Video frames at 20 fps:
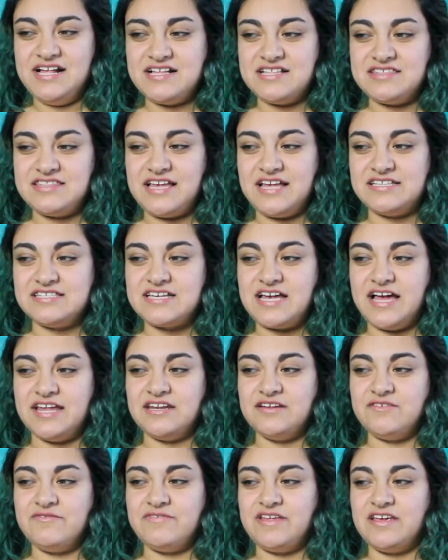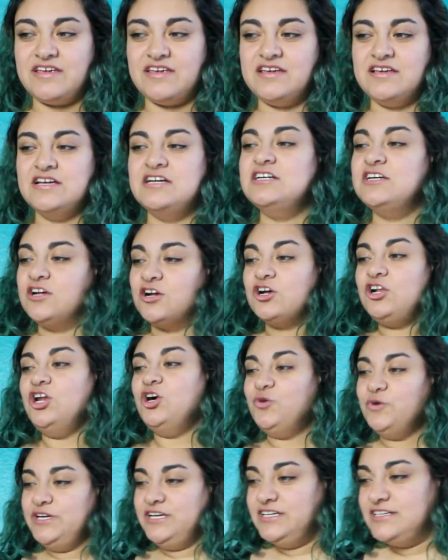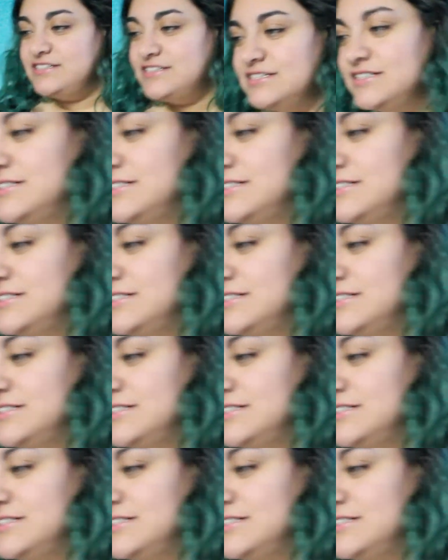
that's kind of like, glory!